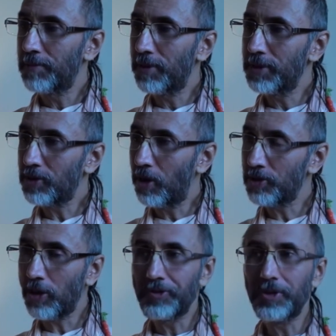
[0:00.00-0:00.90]
for the
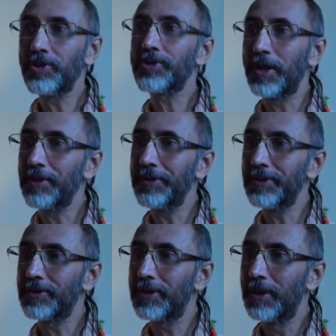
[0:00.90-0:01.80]
cause of your
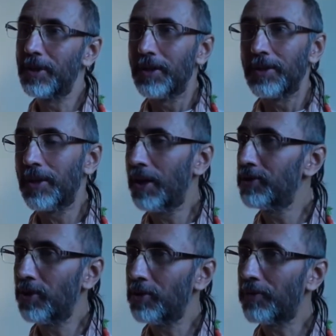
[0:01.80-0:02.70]
service, then
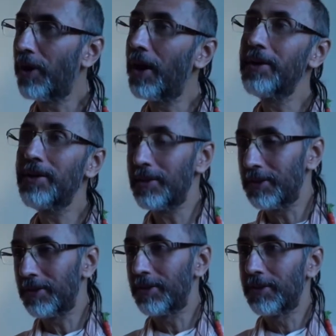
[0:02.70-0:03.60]
I know
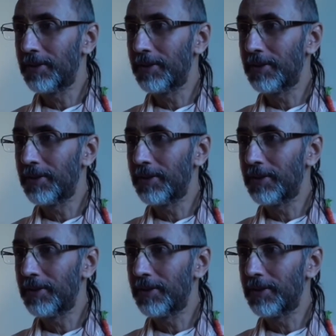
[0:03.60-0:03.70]
finally